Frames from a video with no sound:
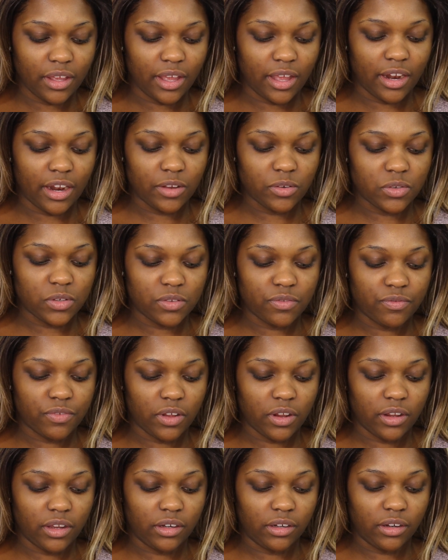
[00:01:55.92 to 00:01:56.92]
And I just
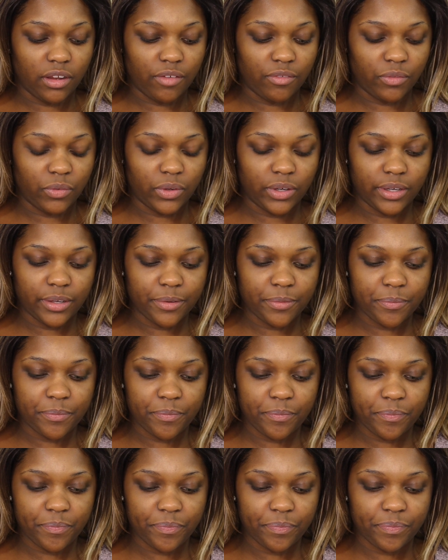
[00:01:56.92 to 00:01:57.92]
fell in love with it.
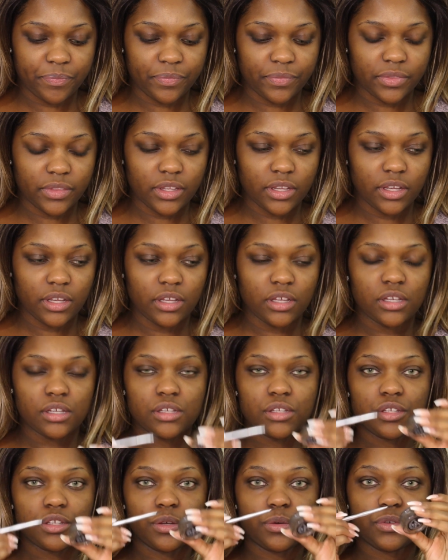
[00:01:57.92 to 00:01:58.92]

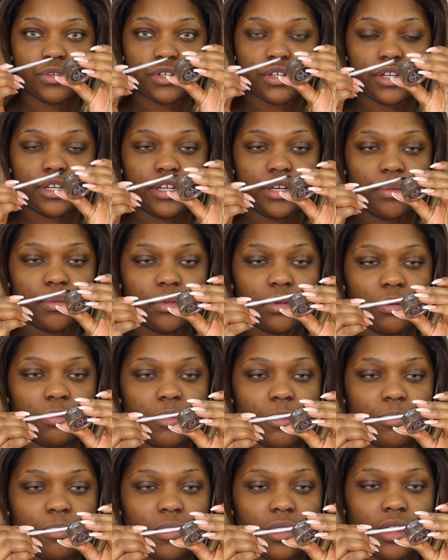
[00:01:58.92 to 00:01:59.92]
So we're just gonna dip a little
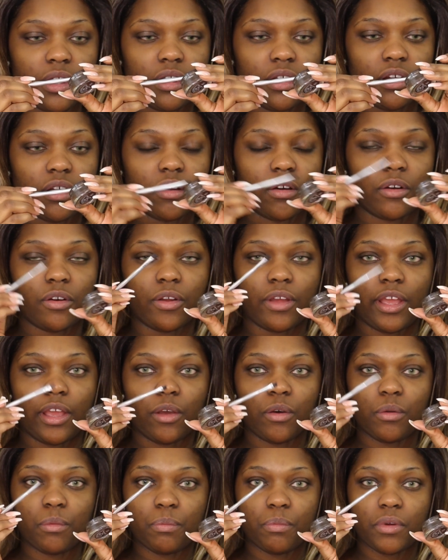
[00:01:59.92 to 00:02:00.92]
bit of product on our
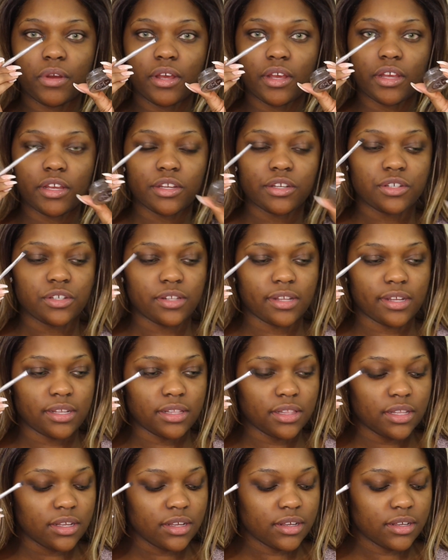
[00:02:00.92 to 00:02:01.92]
angled brush
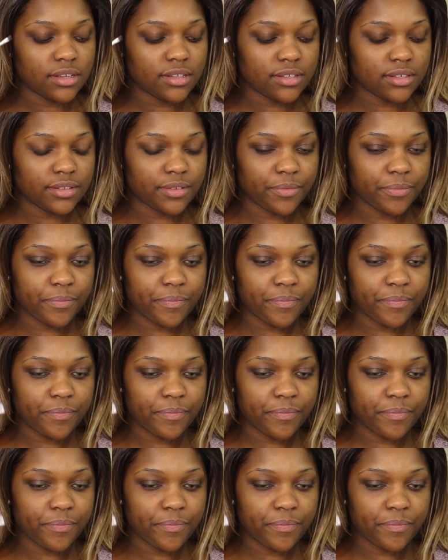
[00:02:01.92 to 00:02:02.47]
like this.